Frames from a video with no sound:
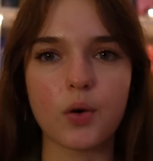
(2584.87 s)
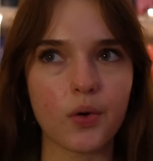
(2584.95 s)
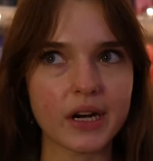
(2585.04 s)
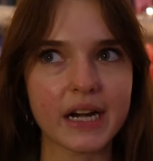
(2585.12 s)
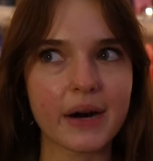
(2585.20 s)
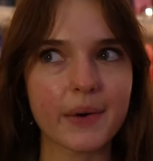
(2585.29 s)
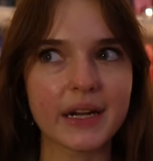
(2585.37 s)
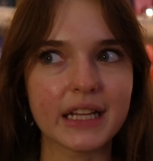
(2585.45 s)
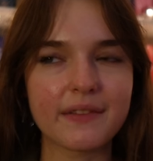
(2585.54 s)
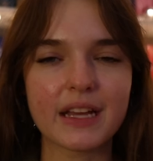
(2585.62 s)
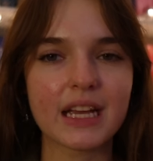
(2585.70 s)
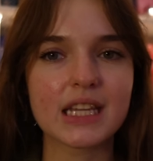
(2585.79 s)
ordinary
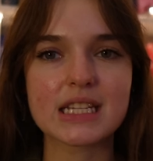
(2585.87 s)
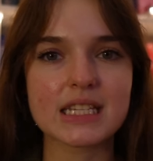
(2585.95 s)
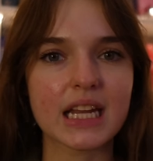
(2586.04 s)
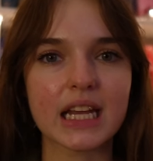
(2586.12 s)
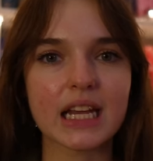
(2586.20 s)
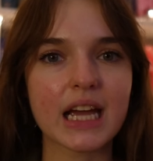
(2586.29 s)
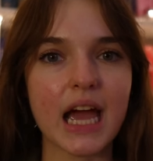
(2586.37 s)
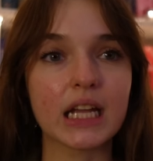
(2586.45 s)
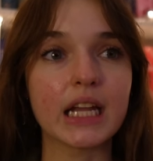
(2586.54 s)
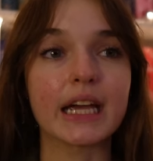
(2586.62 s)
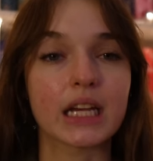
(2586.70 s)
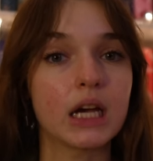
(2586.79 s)
living in the city and
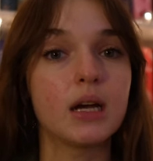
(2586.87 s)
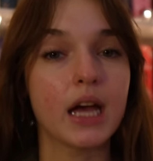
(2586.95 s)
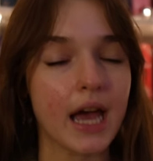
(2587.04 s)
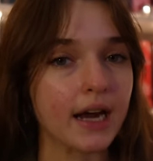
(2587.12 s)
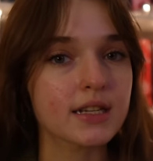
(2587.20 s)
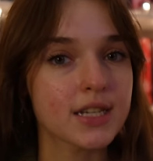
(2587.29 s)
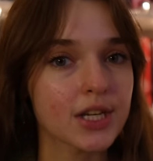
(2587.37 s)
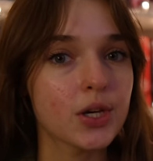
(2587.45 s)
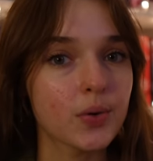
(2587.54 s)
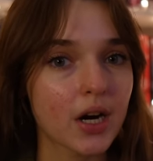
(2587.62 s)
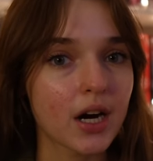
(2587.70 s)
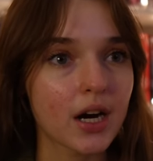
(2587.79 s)
like
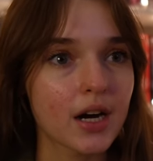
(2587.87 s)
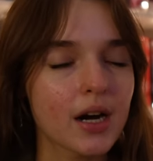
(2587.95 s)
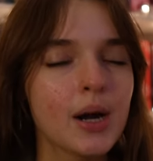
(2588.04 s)
execute her.